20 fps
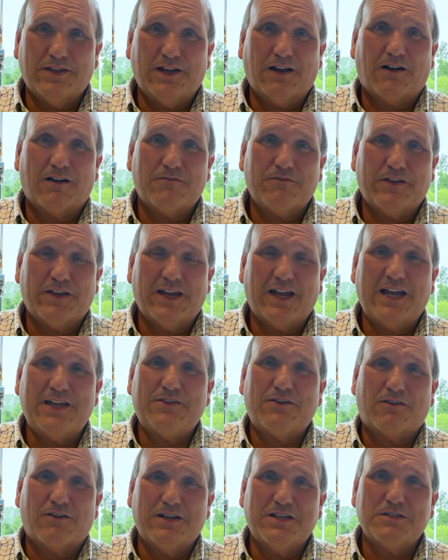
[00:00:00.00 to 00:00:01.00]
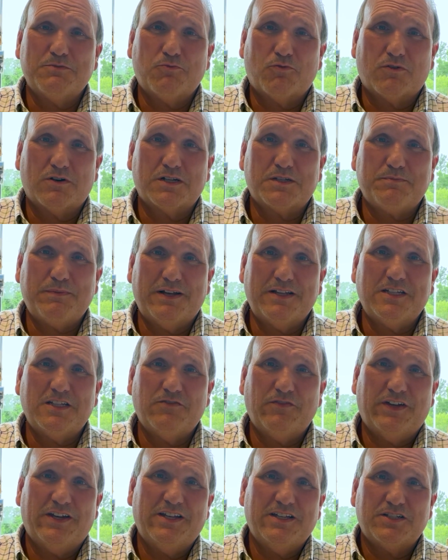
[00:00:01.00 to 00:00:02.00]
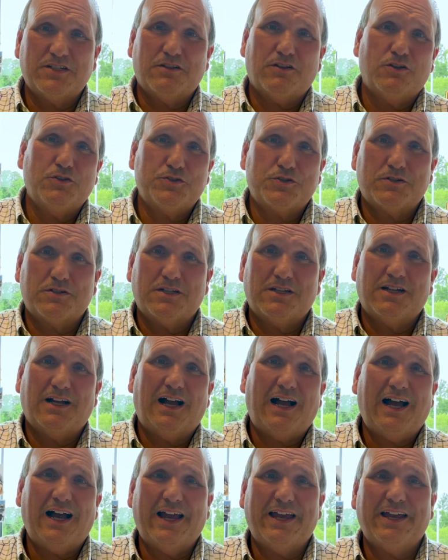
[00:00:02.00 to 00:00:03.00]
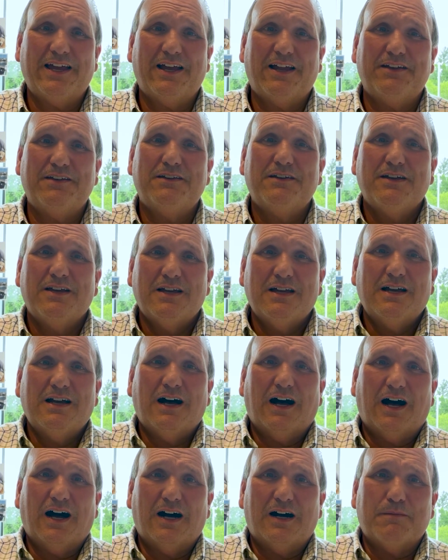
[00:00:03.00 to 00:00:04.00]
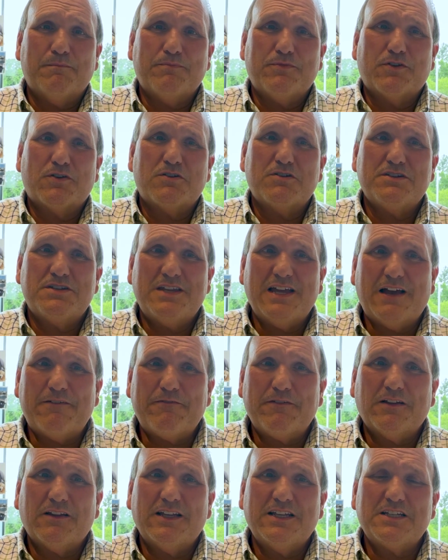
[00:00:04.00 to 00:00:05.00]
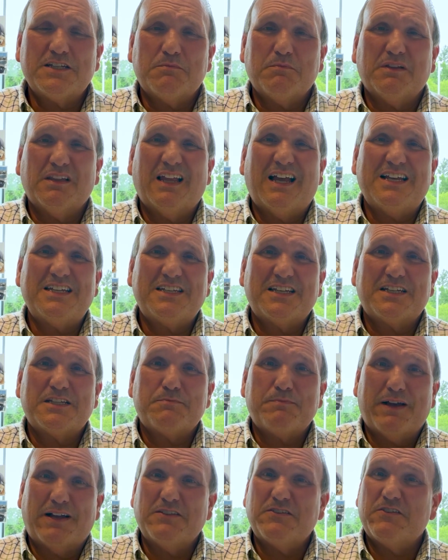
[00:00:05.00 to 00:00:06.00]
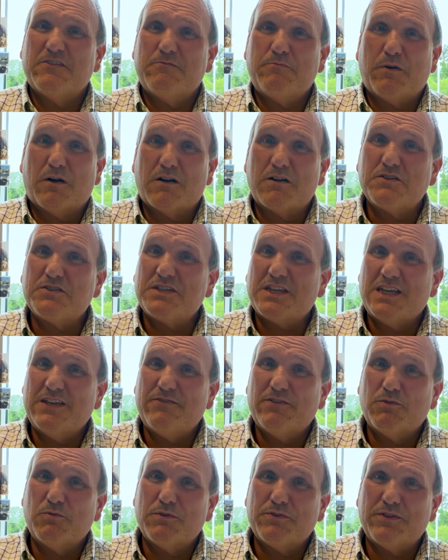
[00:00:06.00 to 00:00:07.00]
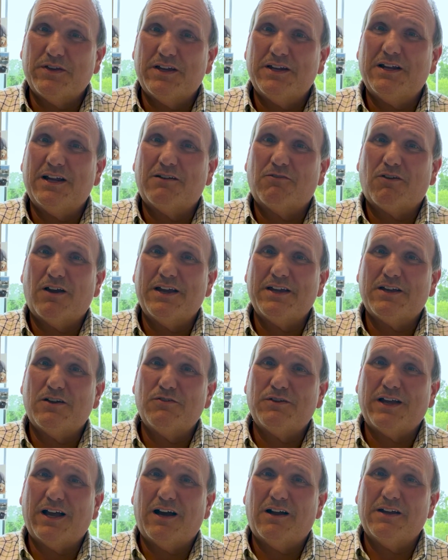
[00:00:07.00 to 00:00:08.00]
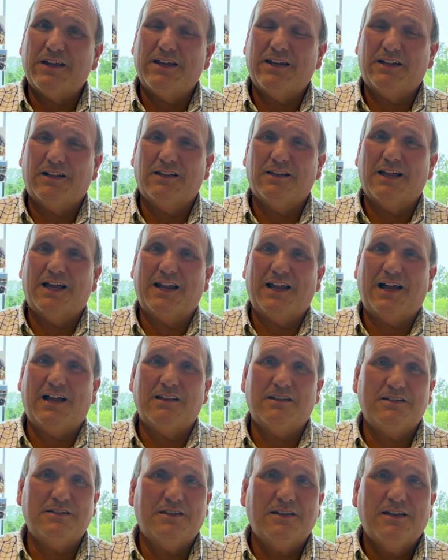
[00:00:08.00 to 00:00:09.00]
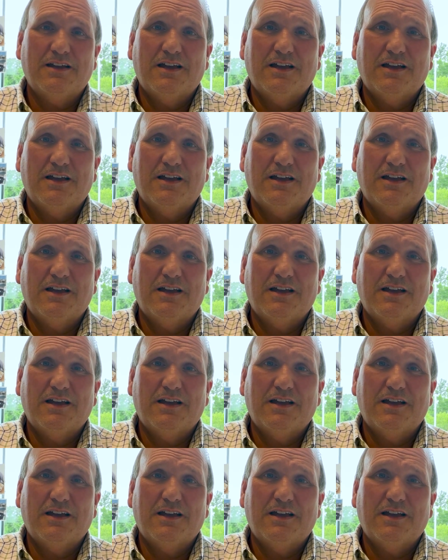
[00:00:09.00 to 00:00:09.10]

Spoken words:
RVA, there is more expensive. It is closer to the high end. There are definitely some less expensive parts, even within Henrico County and Glen Allen,